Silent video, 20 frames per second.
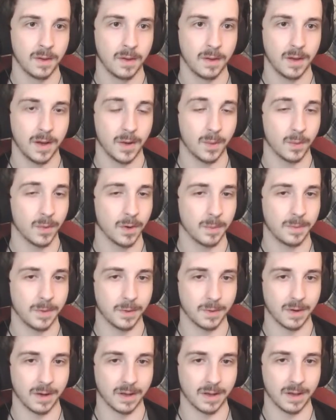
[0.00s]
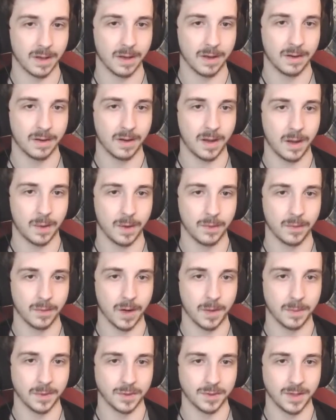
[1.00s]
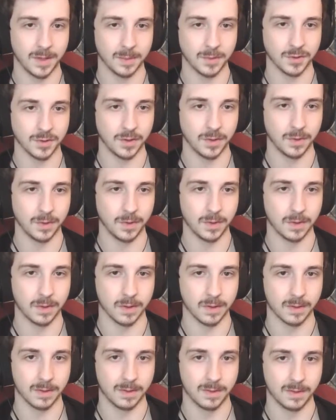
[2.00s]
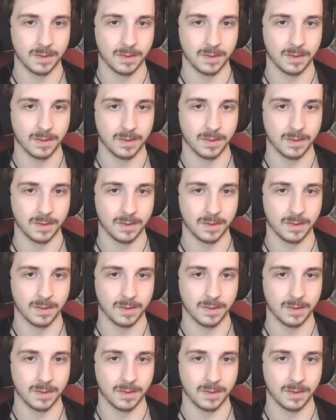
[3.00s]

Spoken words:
It would appear that I can. However, how much damage are you dealing?